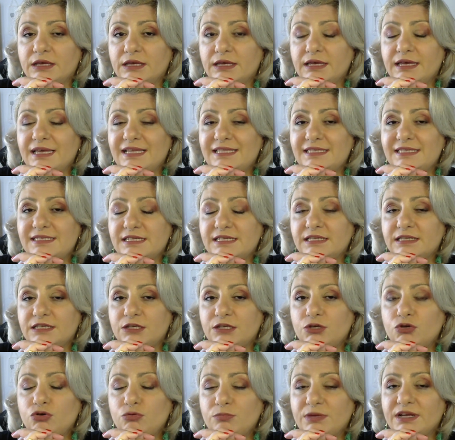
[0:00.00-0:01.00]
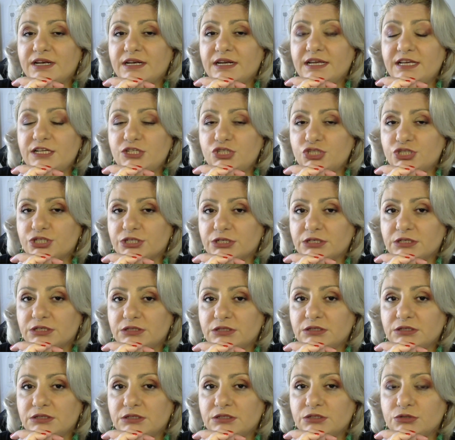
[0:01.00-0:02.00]
It's in human nature
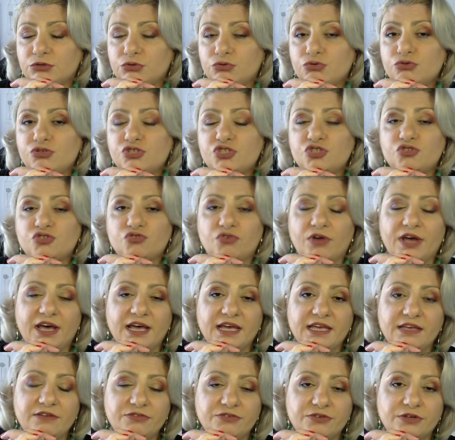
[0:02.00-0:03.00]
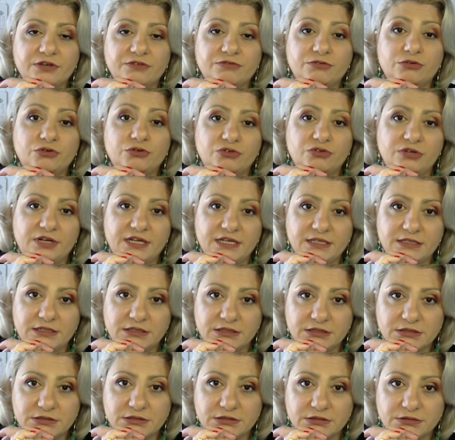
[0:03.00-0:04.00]
to strive for
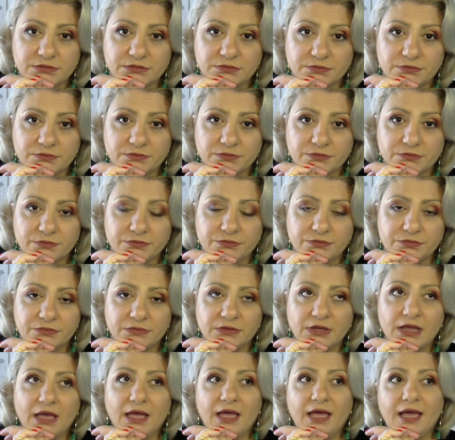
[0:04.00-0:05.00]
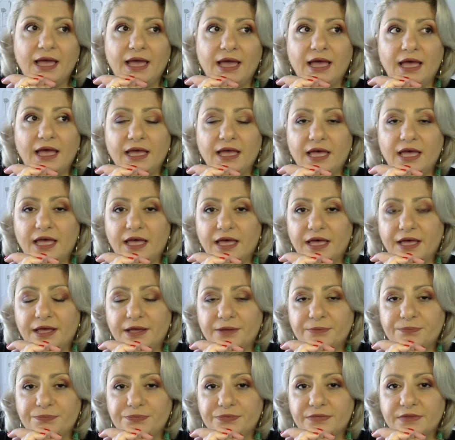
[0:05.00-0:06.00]
greatness.
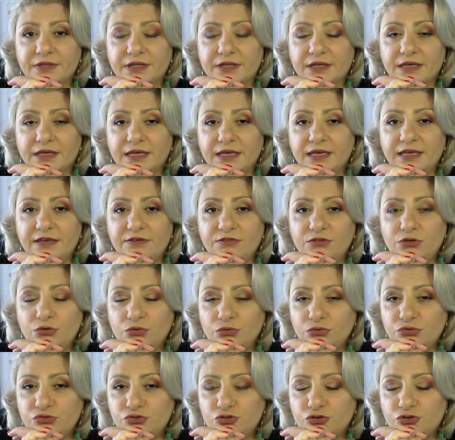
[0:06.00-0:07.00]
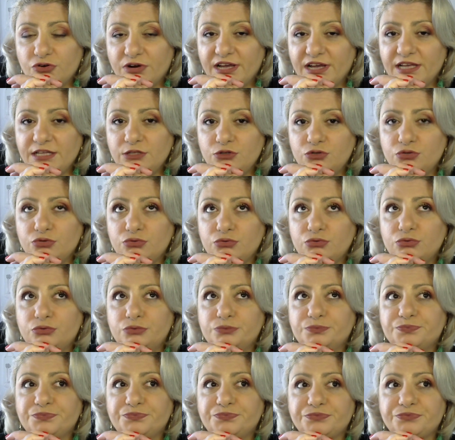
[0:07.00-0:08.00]
Um, if you try to
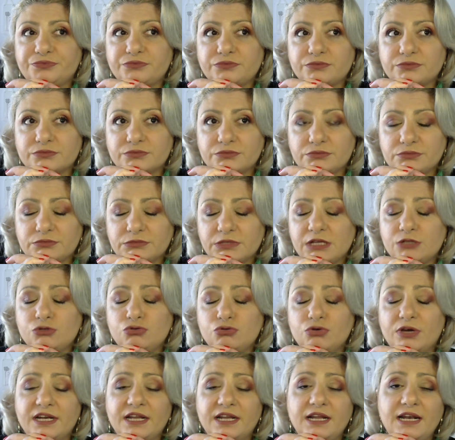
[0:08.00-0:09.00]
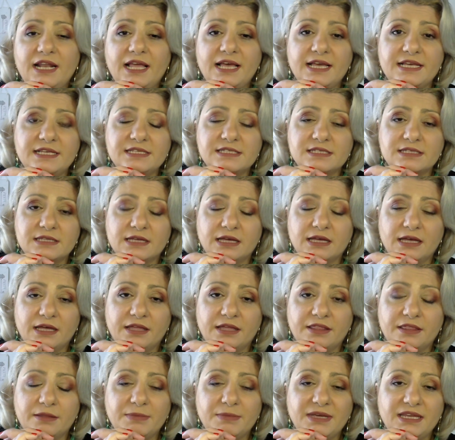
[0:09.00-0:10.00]
um, to analyze uh,
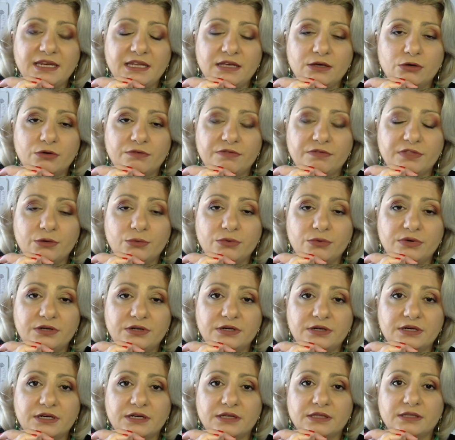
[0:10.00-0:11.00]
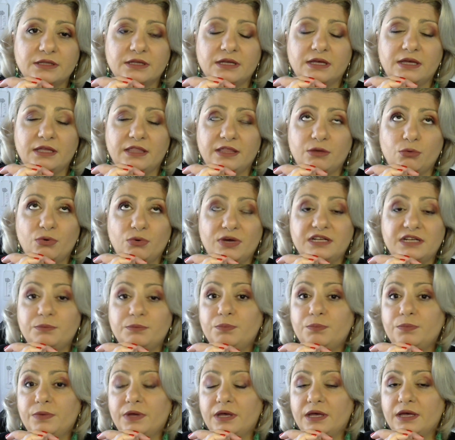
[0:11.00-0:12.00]
the meaning of the word, uh, the word
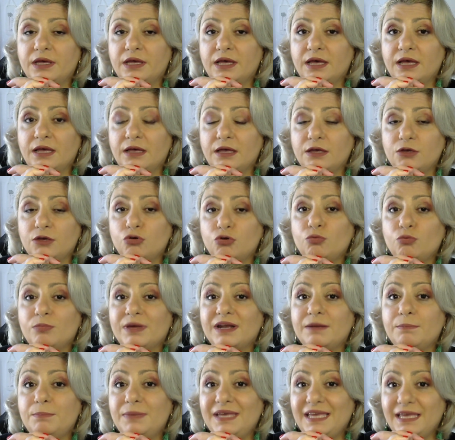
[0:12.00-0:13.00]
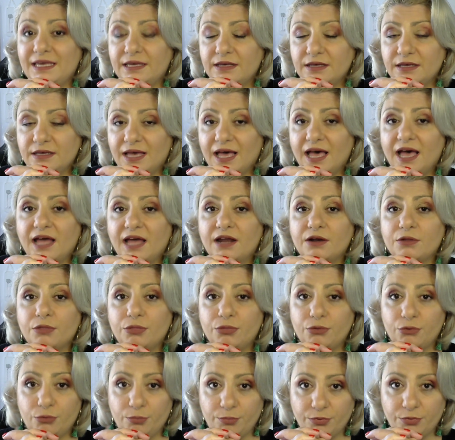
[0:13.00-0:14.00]
uh, human being,
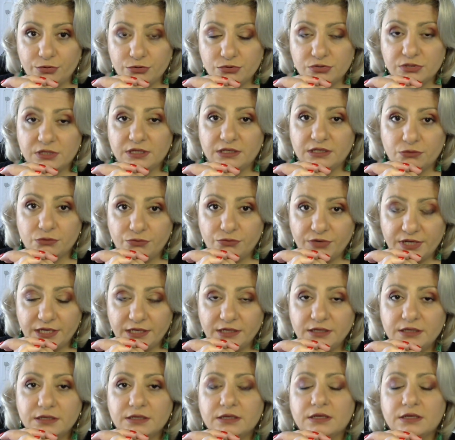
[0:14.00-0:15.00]
anthropos in Greek,